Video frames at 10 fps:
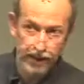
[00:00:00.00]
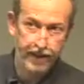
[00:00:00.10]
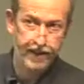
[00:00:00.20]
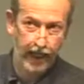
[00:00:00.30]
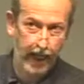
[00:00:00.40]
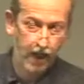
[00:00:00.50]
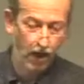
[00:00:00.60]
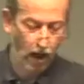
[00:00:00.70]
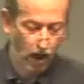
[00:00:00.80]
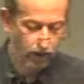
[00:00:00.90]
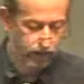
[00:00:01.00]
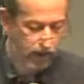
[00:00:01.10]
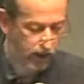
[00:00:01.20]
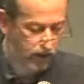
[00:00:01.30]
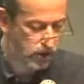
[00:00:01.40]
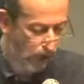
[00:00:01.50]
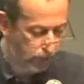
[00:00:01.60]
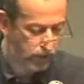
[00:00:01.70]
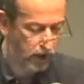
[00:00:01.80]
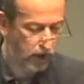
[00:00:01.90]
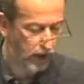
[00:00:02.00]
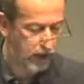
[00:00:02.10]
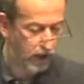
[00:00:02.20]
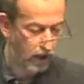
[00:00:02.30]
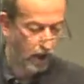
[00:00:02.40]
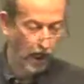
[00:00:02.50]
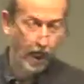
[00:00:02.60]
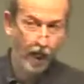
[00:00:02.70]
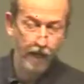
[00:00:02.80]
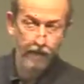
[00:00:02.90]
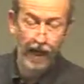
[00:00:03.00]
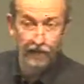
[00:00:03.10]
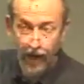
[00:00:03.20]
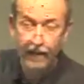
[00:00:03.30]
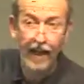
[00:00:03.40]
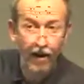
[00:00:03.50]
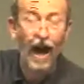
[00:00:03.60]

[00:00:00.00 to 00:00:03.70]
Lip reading: at the scale of the chapter here. In fact, they are